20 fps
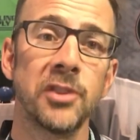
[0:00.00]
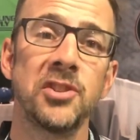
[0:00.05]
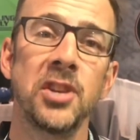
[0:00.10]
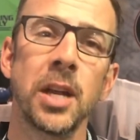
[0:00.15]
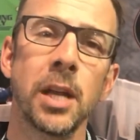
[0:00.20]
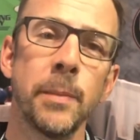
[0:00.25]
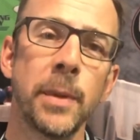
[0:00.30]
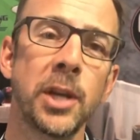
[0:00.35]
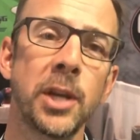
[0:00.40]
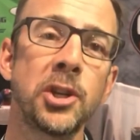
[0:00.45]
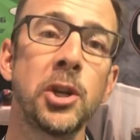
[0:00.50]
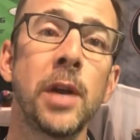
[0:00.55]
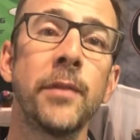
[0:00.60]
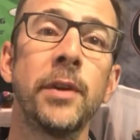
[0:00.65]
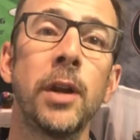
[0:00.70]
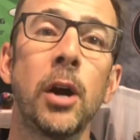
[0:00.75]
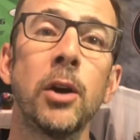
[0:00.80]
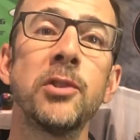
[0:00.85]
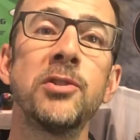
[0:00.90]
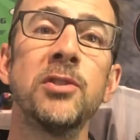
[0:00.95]
So you got to make sure you
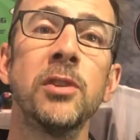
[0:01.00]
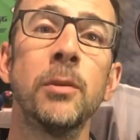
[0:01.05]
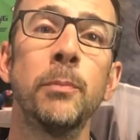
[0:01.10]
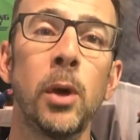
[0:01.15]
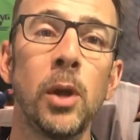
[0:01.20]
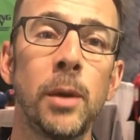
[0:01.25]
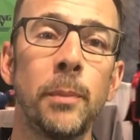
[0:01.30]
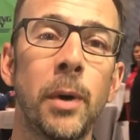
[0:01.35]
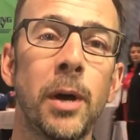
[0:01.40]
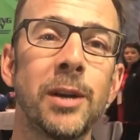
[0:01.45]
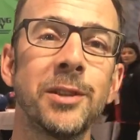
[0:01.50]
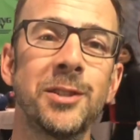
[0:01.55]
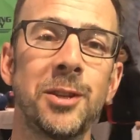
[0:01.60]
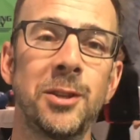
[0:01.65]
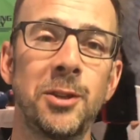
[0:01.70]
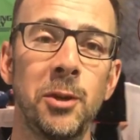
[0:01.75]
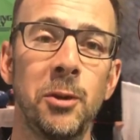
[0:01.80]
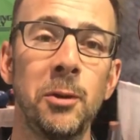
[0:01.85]
have an arsenal of bowling balls that